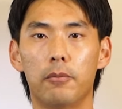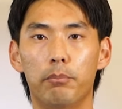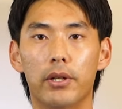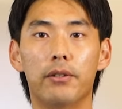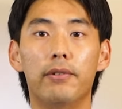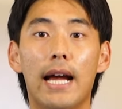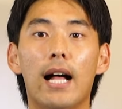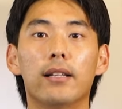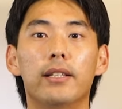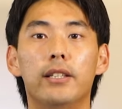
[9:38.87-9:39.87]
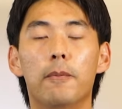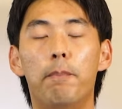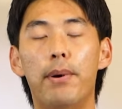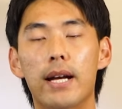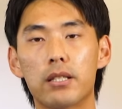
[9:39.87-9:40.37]
But in reality, the
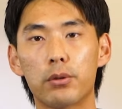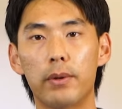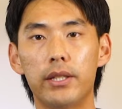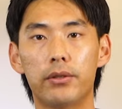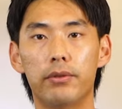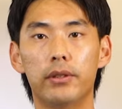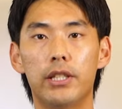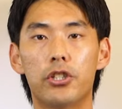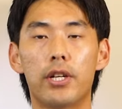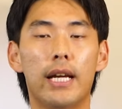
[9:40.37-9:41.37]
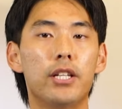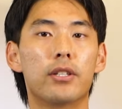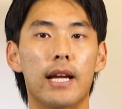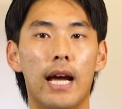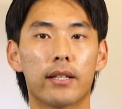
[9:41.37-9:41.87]
best way to really change
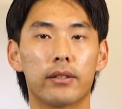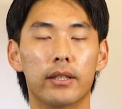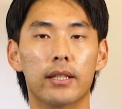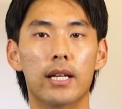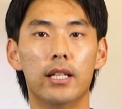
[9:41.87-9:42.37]
an athlete,